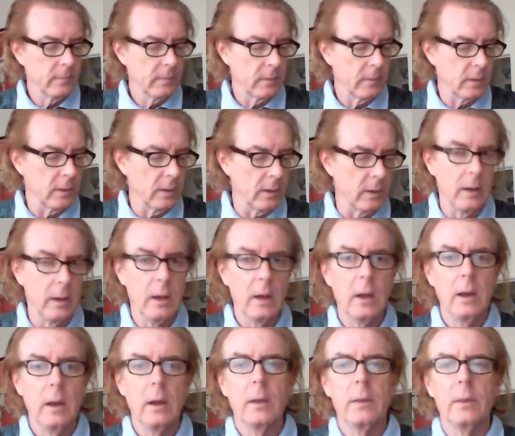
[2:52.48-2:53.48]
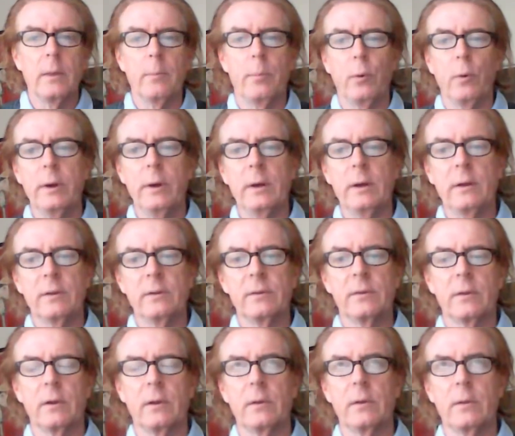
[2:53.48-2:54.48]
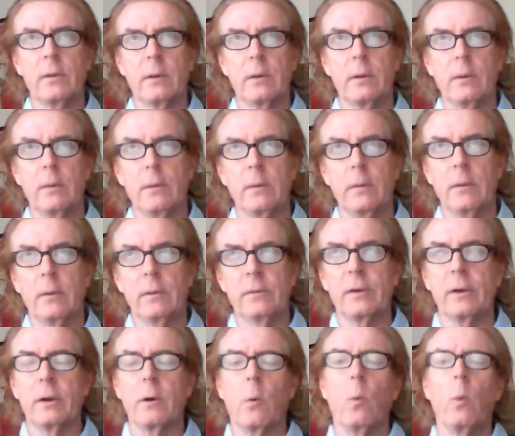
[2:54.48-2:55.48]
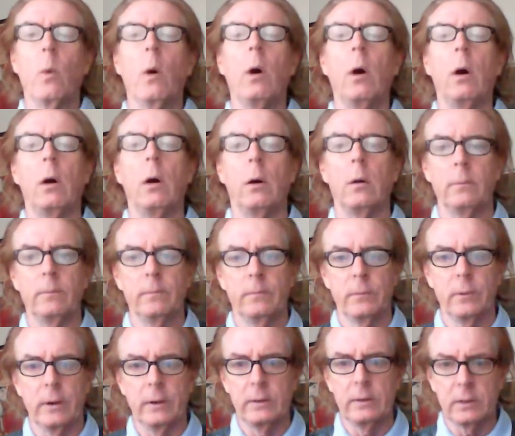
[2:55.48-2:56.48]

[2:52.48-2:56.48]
Okay. The point is that it's like a wall, right?